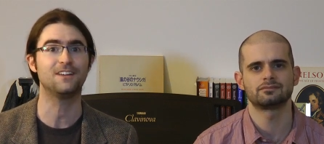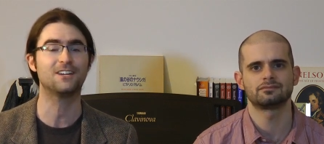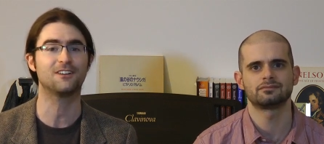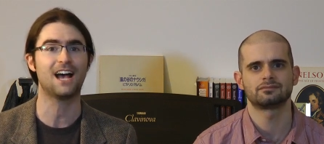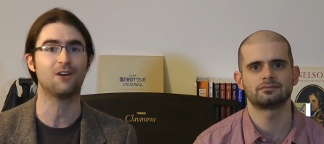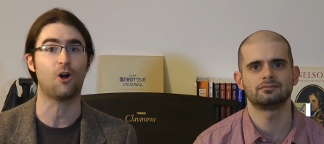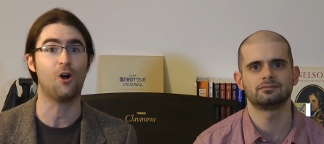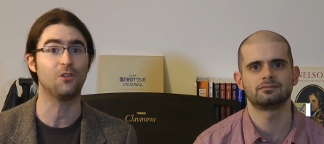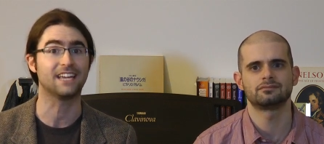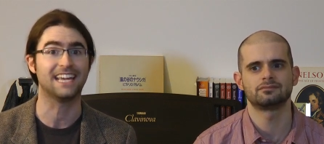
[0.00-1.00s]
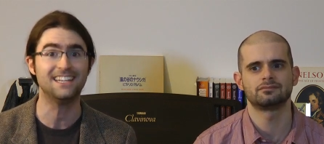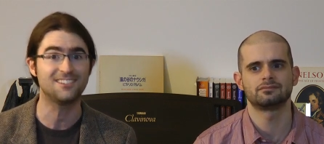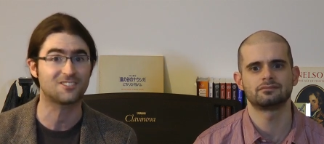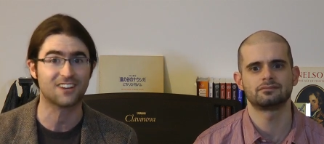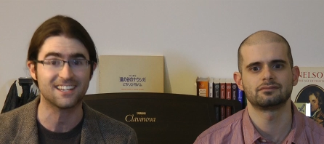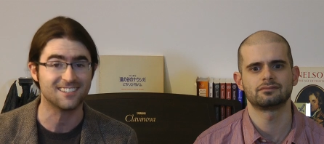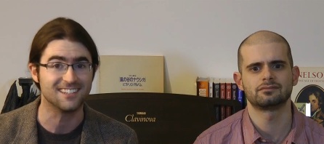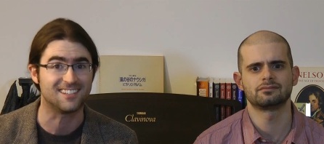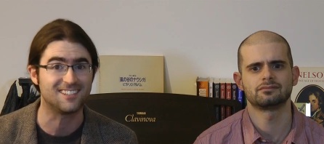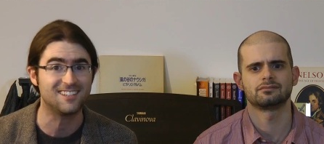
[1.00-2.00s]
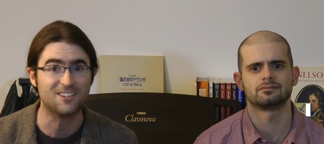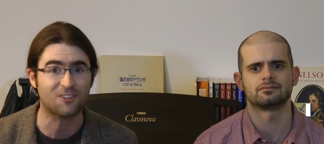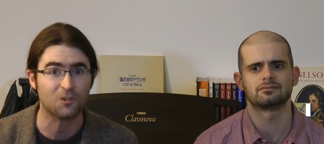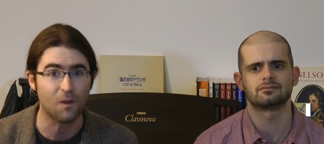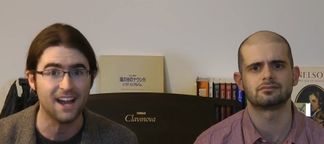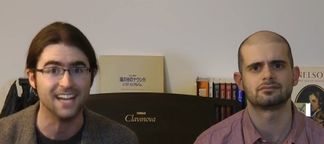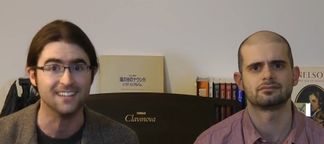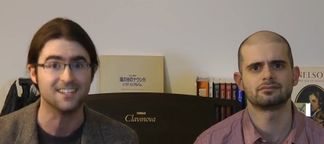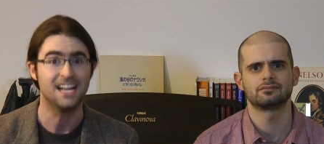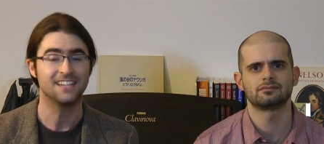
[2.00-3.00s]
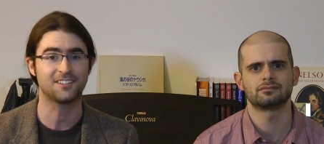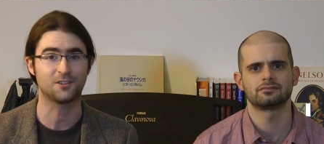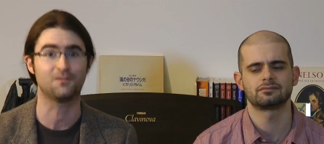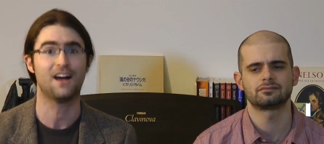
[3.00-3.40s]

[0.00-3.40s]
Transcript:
Speaker 1: of figured out all the hints, tricks, and secret ways to